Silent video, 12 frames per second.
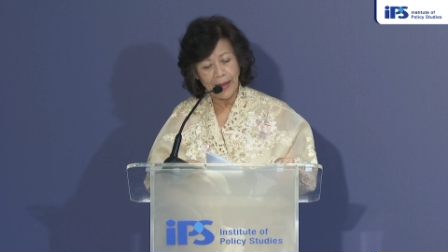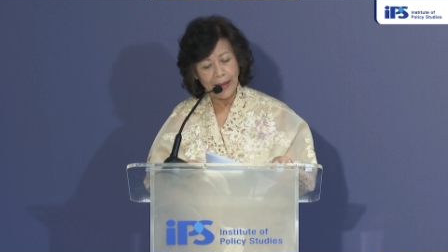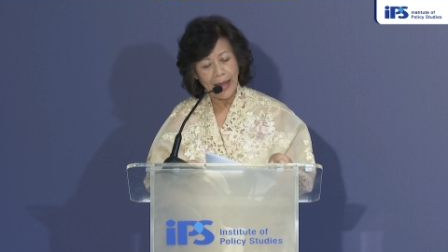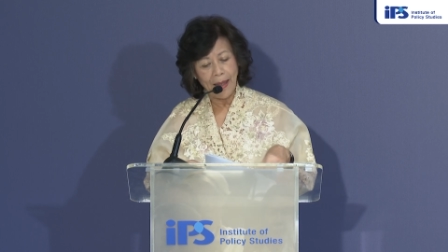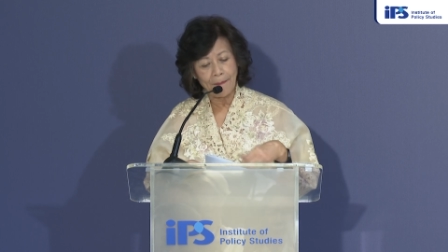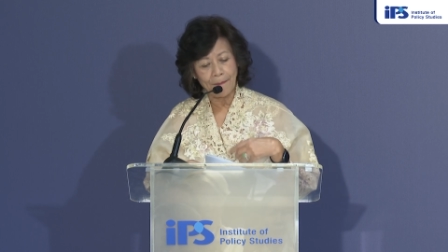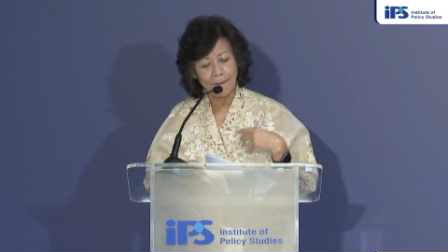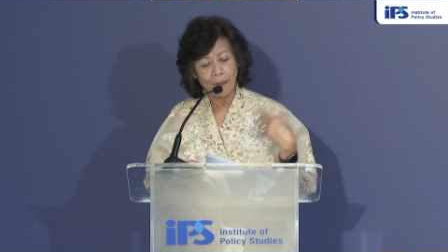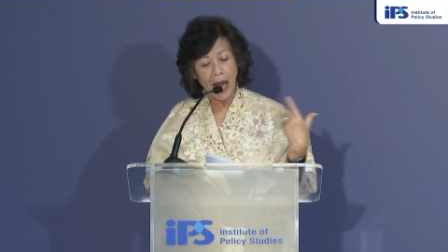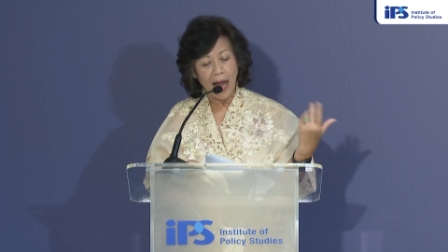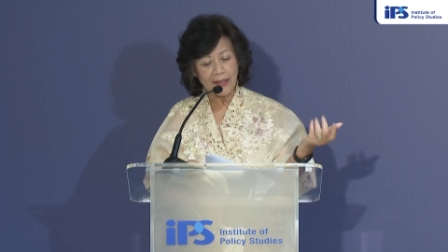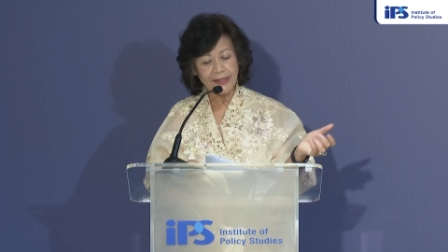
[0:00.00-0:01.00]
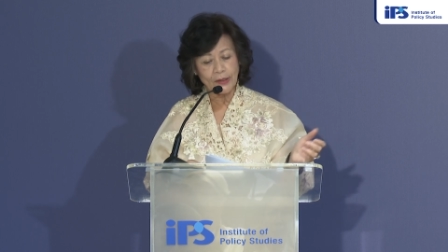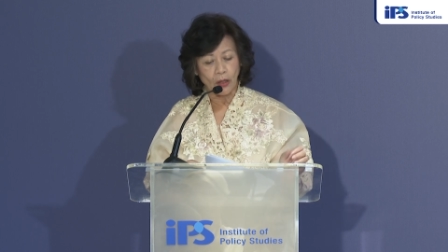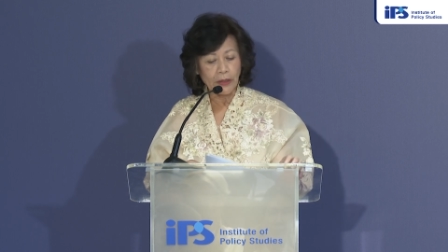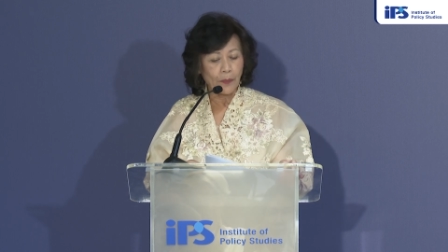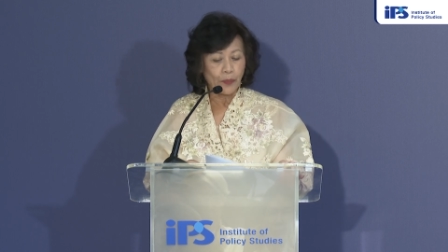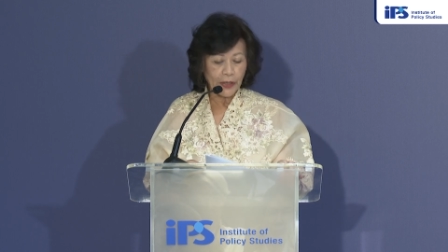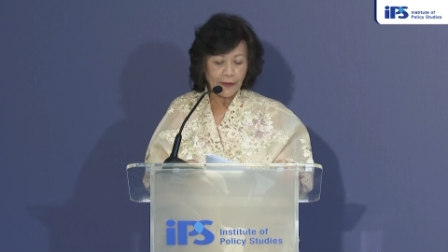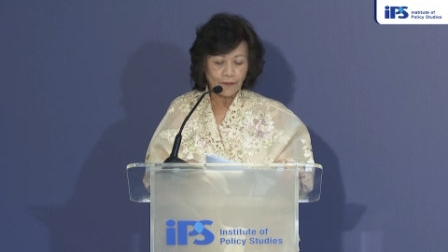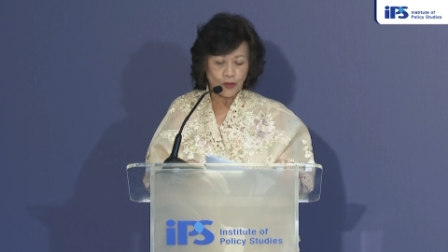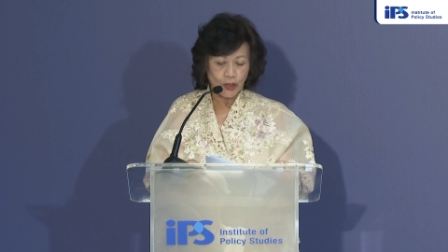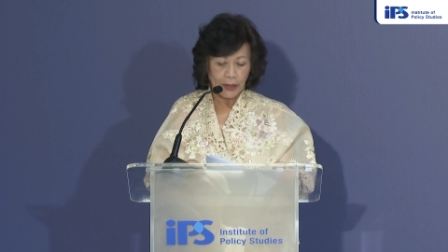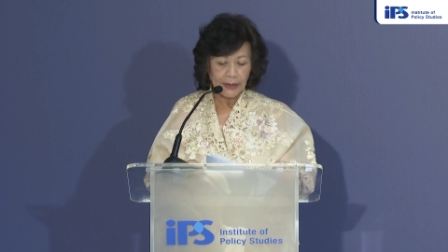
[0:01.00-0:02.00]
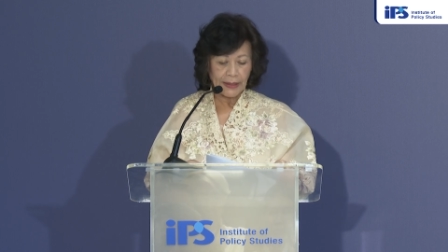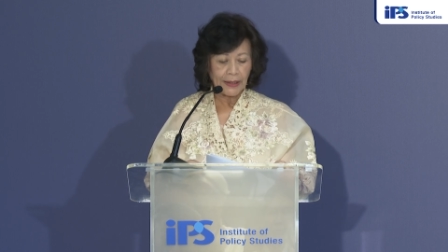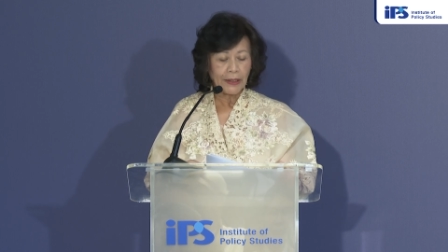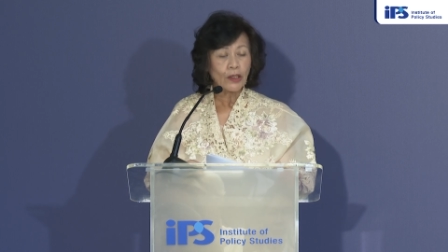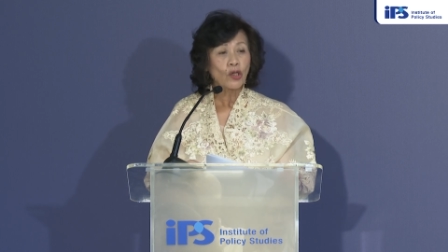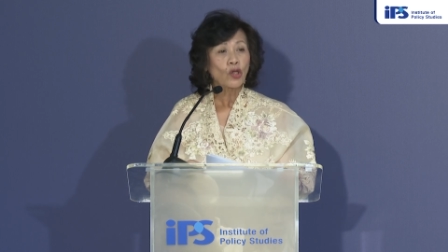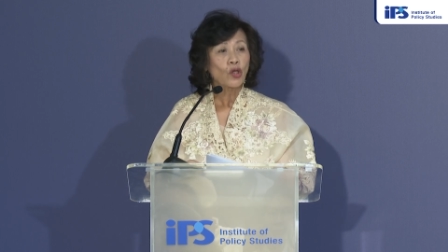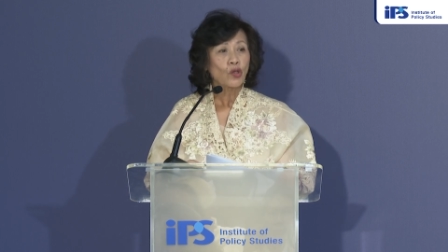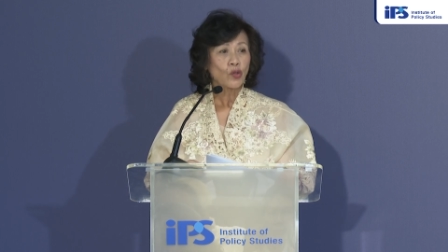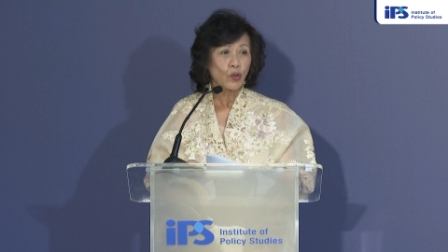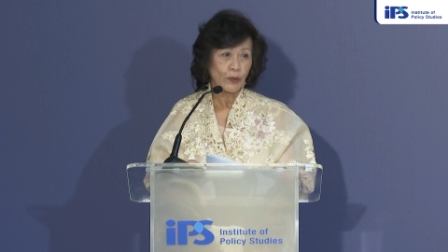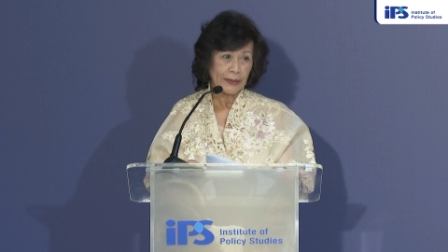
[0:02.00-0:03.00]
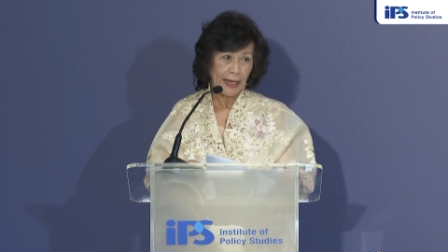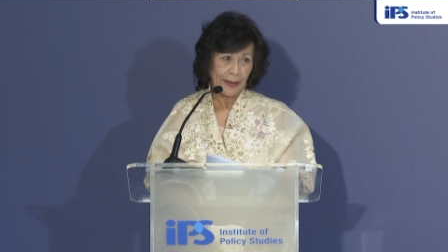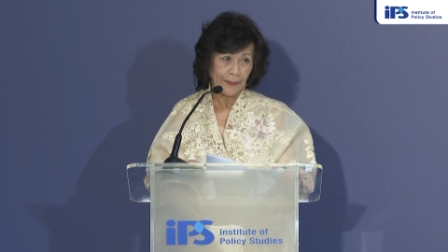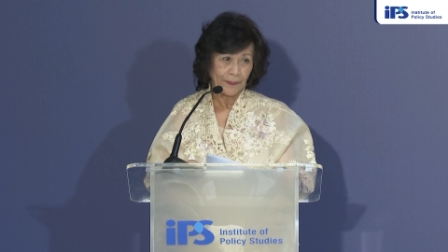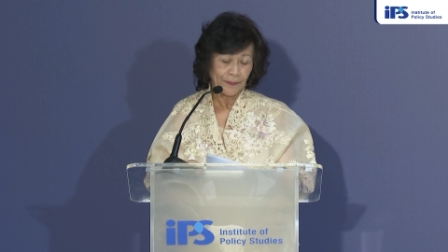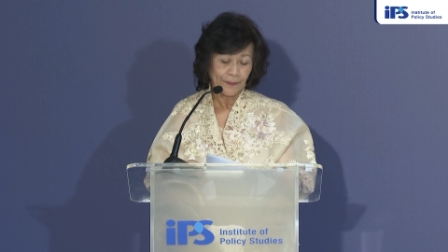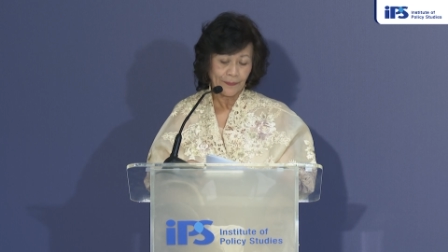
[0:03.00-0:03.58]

embarks on a brief journey through time.